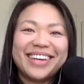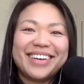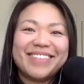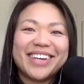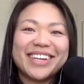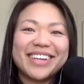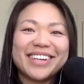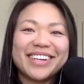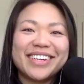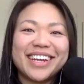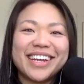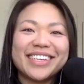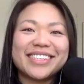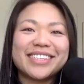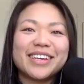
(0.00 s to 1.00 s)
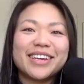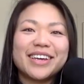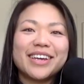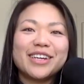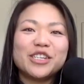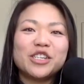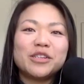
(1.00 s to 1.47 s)
Oh my goodness.
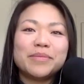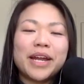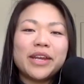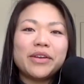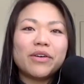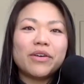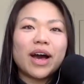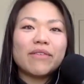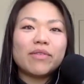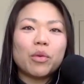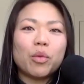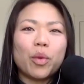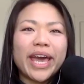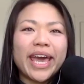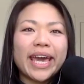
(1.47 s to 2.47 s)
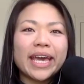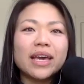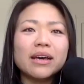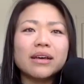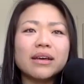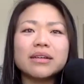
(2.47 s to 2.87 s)
Too bad you don't have a wig.